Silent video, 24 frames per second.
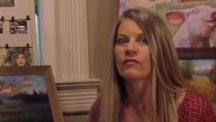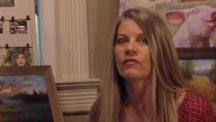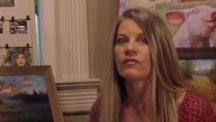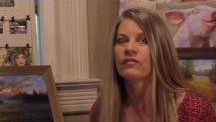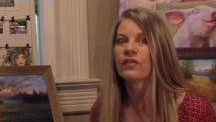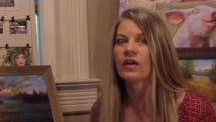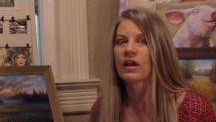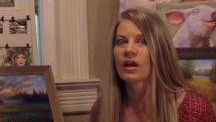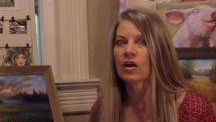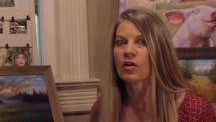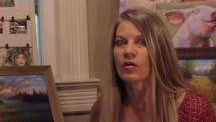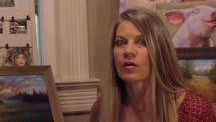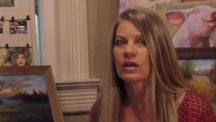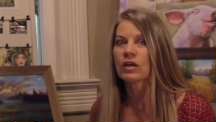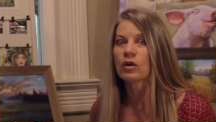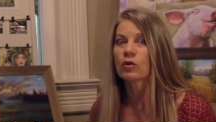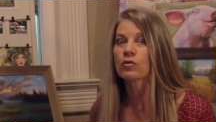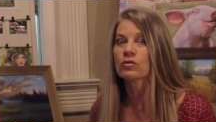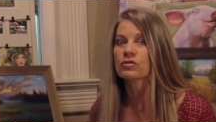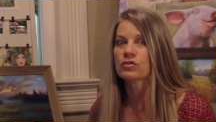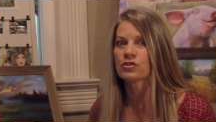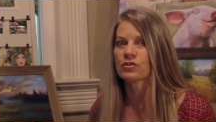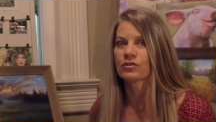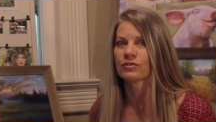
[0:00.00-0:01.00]
very
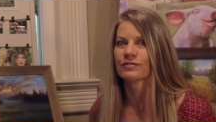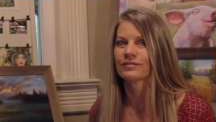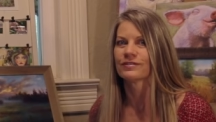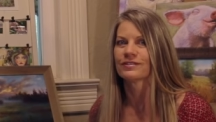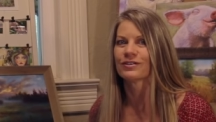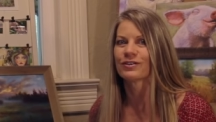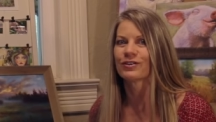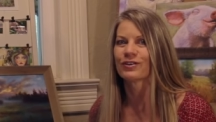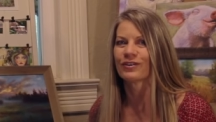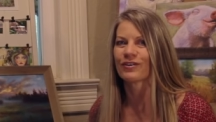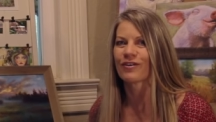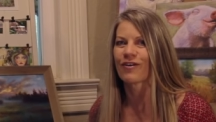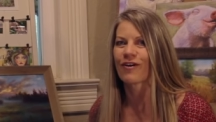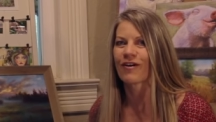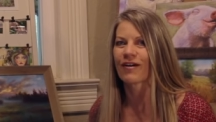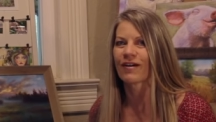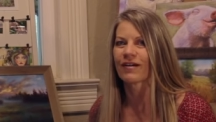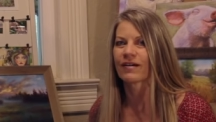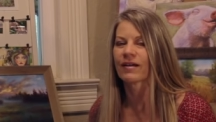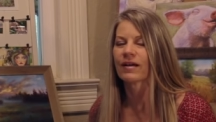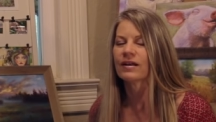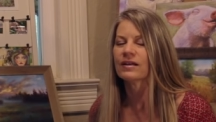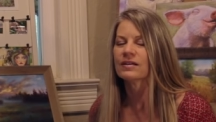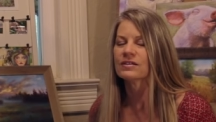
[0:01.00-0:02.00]
crucial to good
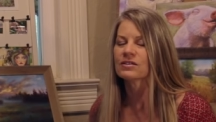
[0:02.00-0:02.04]
art.